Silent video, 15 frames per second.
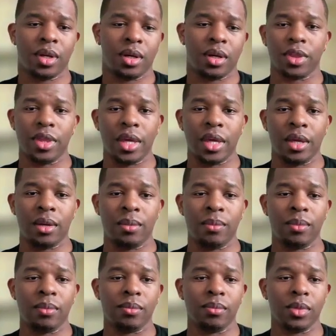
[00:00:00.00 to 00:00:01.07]
For
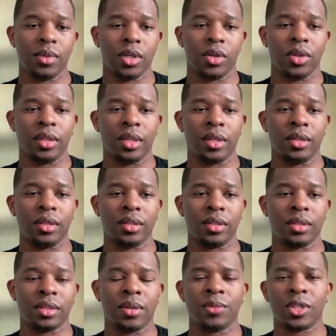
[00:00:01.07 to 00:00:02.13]
them, it's
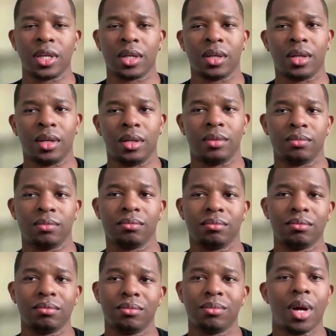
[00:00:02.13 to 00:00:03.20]
almost like a
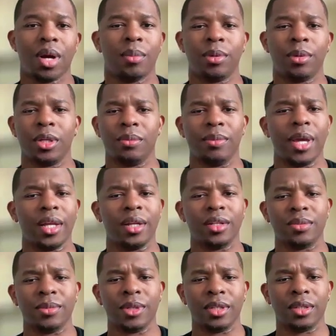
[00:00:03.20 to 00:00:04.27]
property
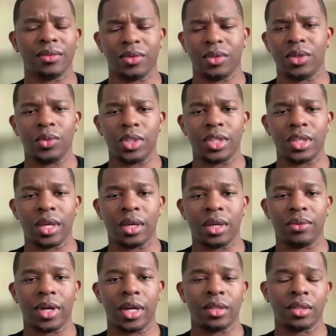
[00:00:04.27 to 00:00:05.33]
management, if you would
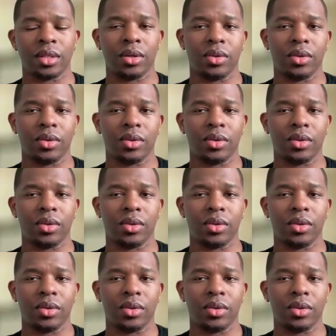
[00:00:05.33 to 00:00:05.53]
say, right?